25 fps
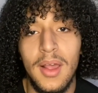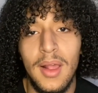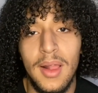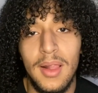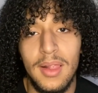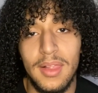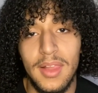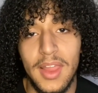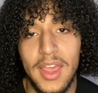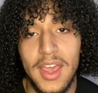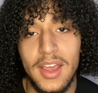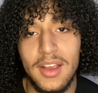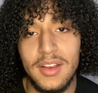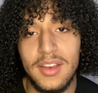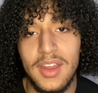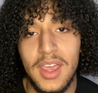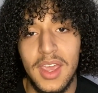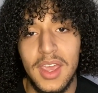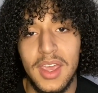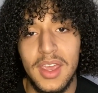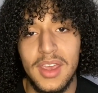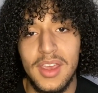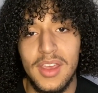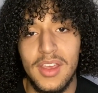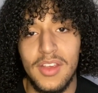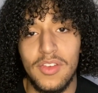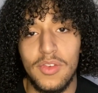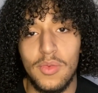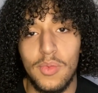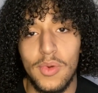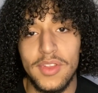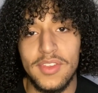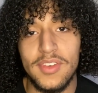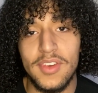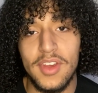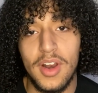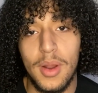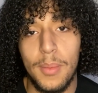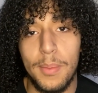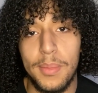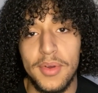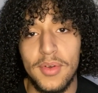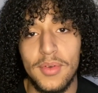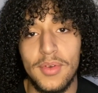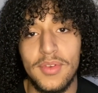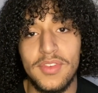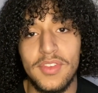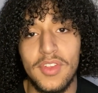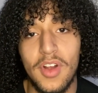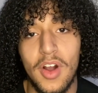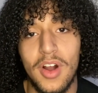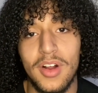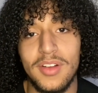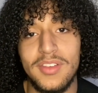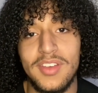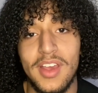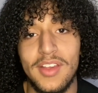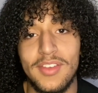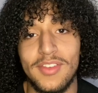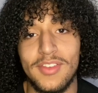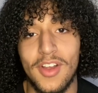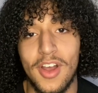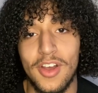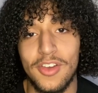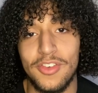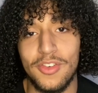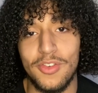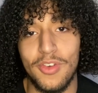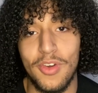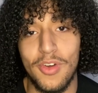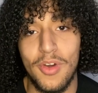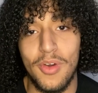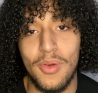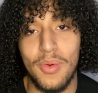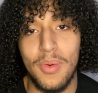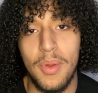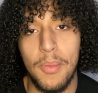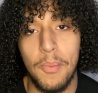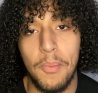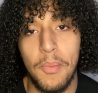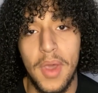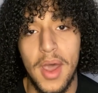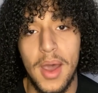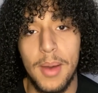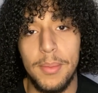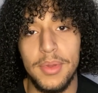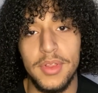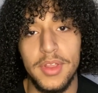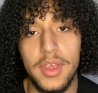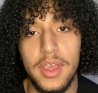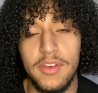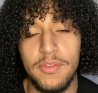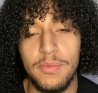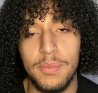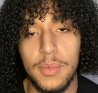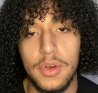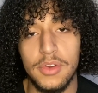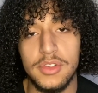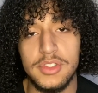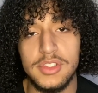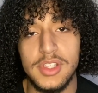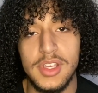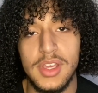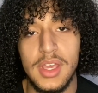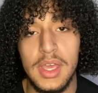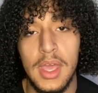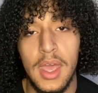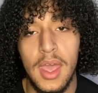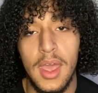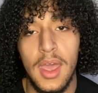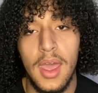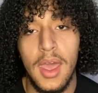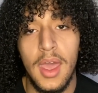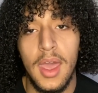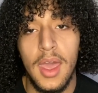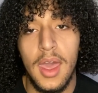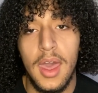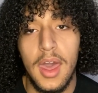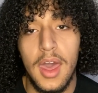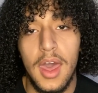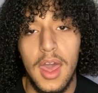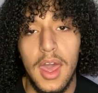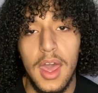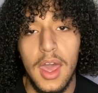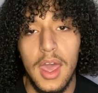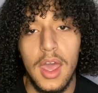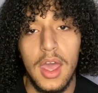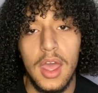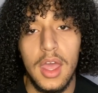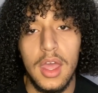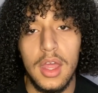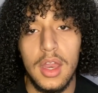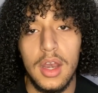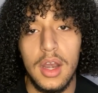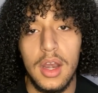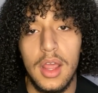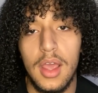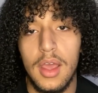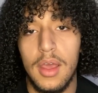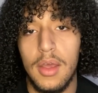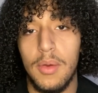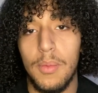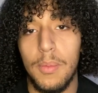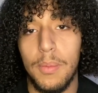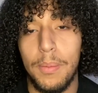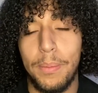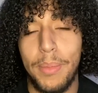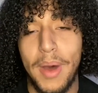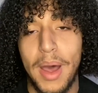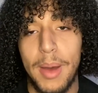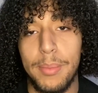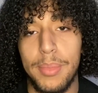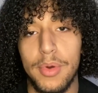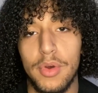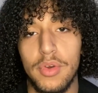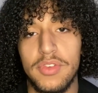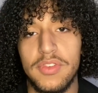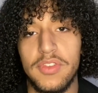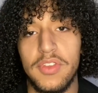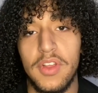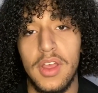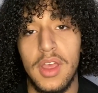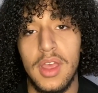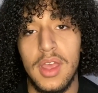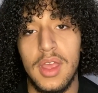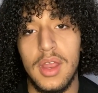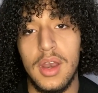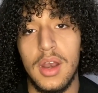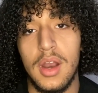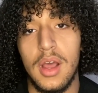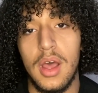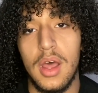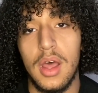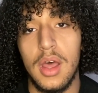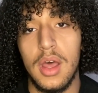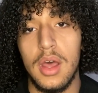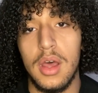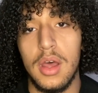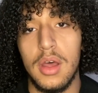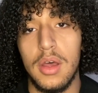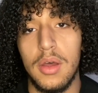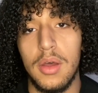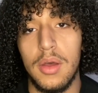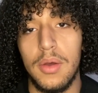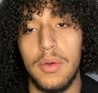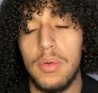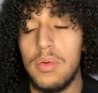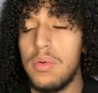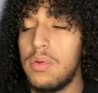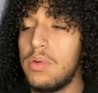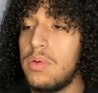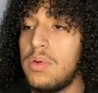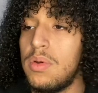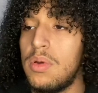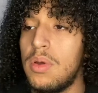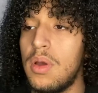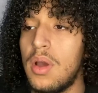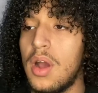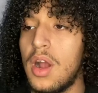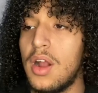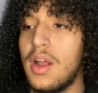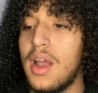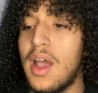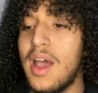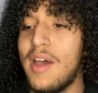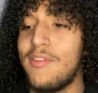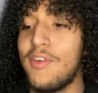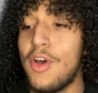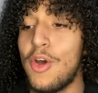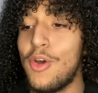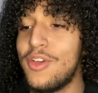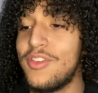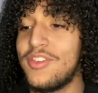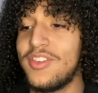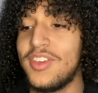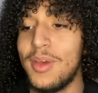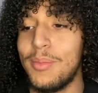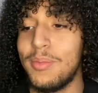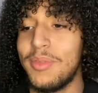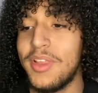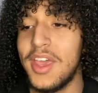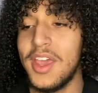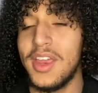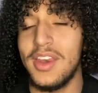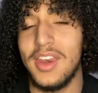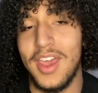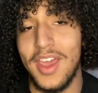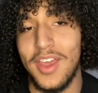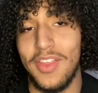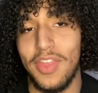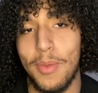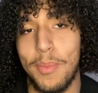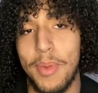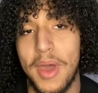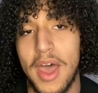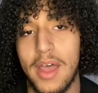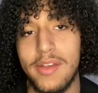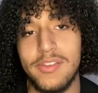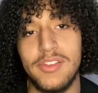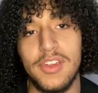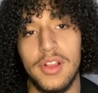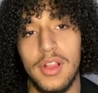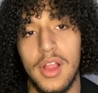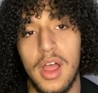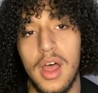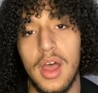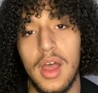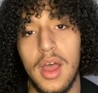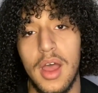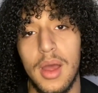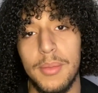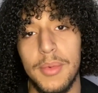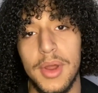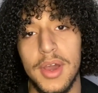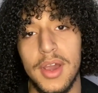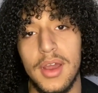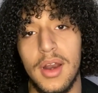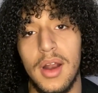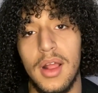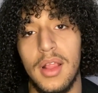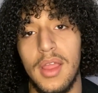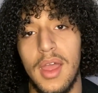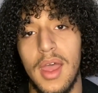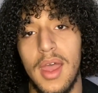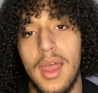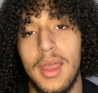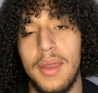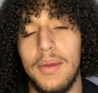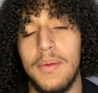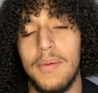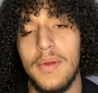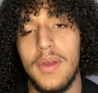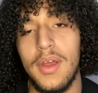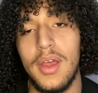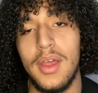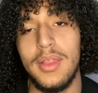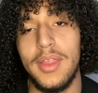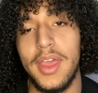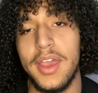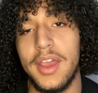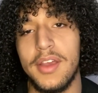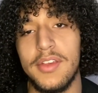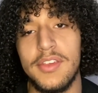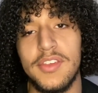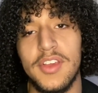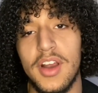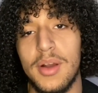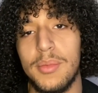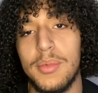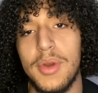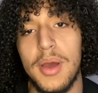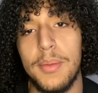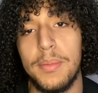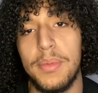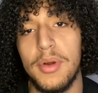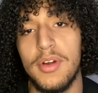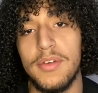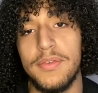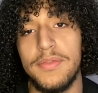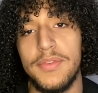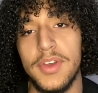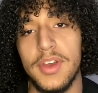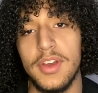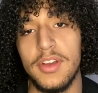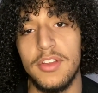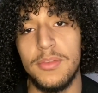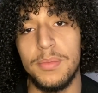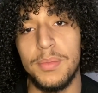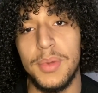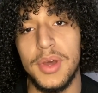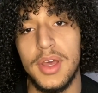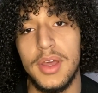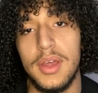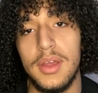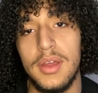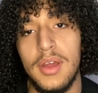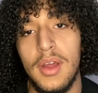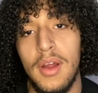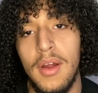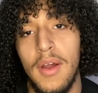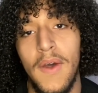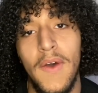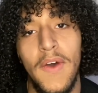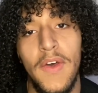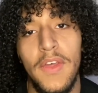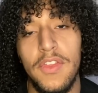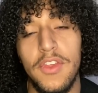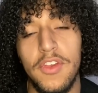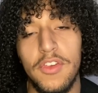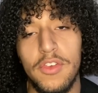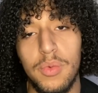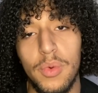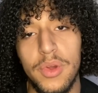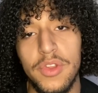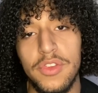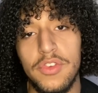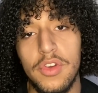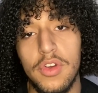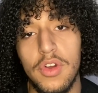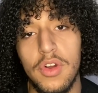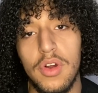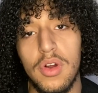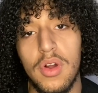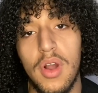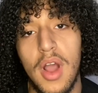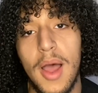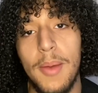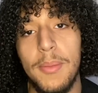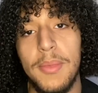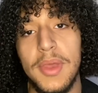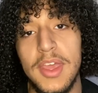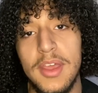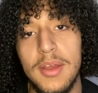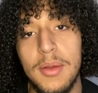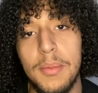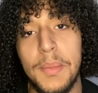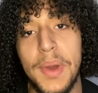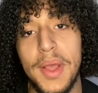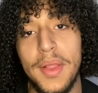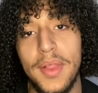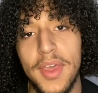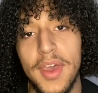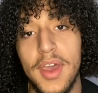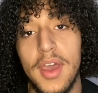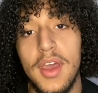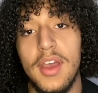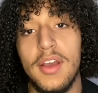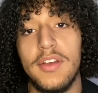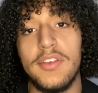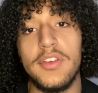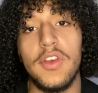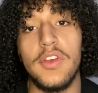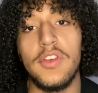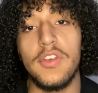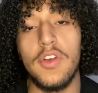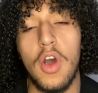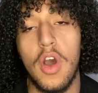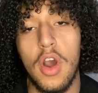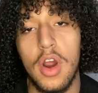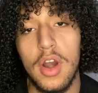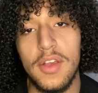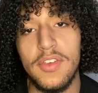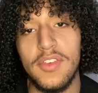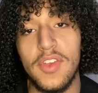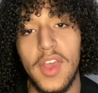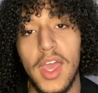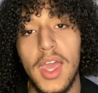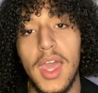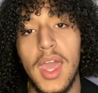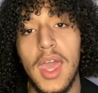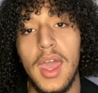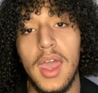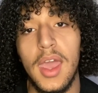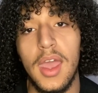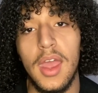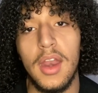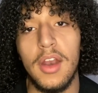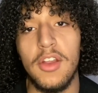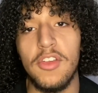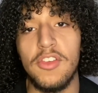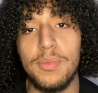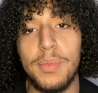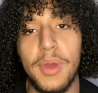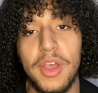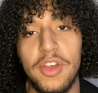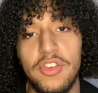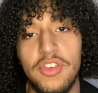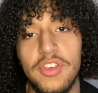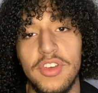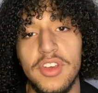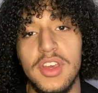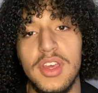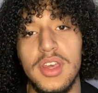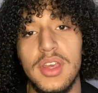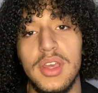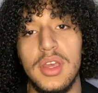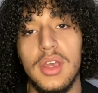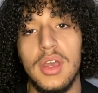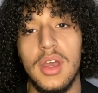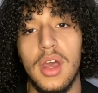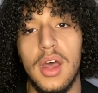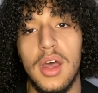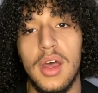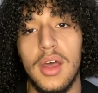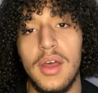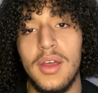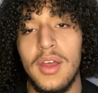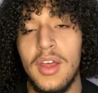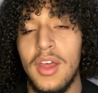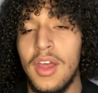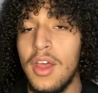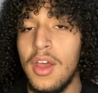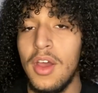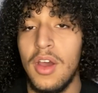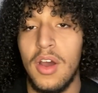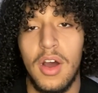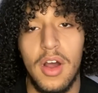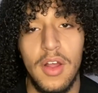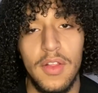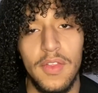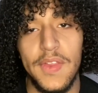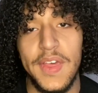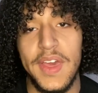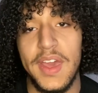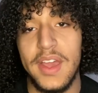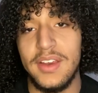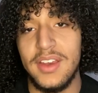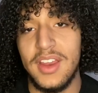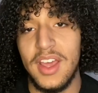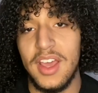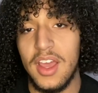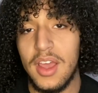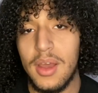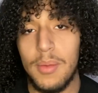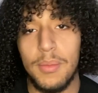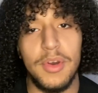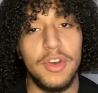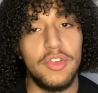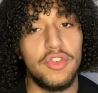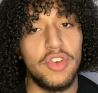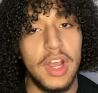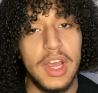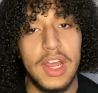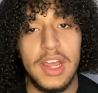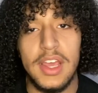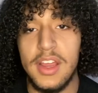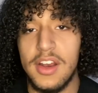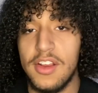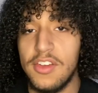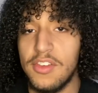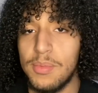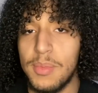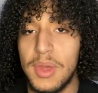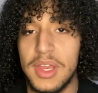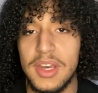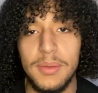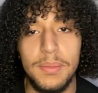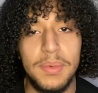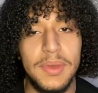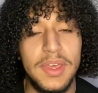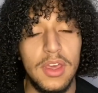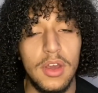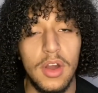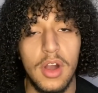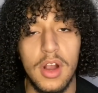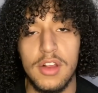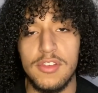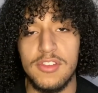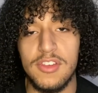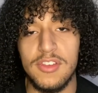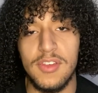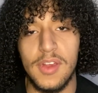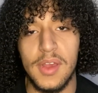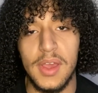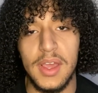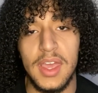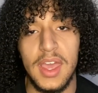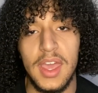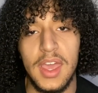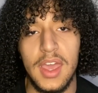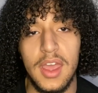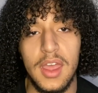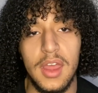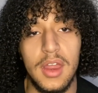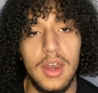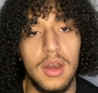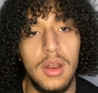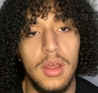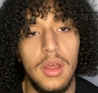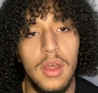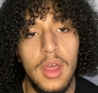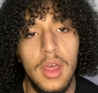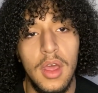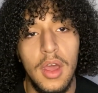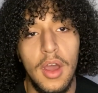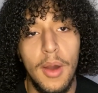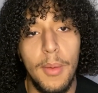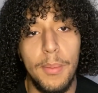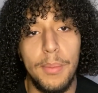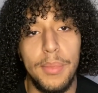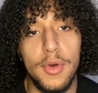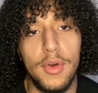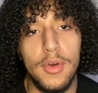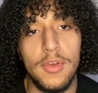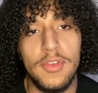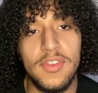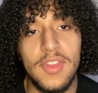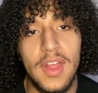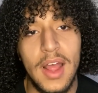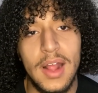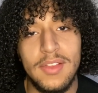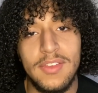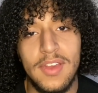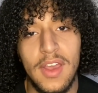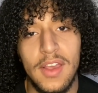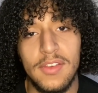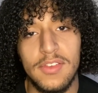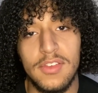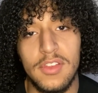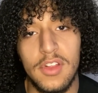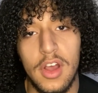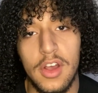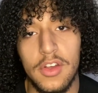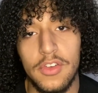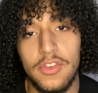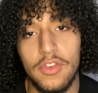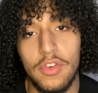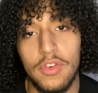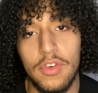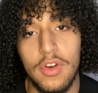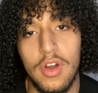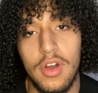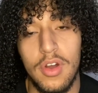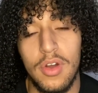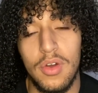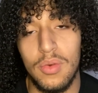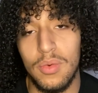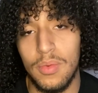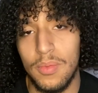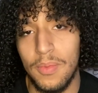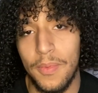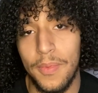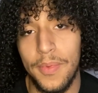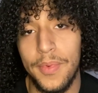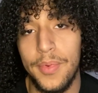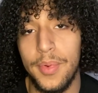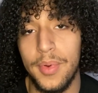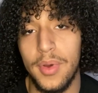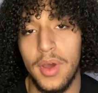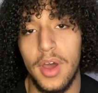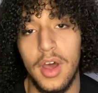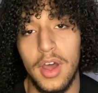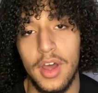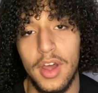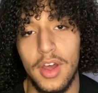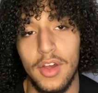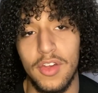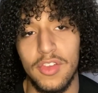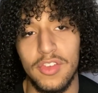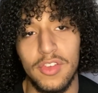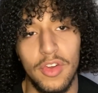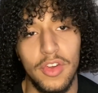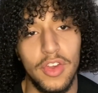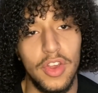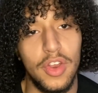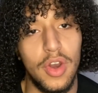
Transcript: Leg day is what's going to boost our testosterone, I believe, mostly. And by boosting, I've always skipped leg day in the past a lot. I'm not going to lie. Like I said, I'm not perfect. But this winter, I'm hitting my legs as hard as I can, especially on leg day. I'm going to try to hit as many PRs as I can, boost that testosterone. So, you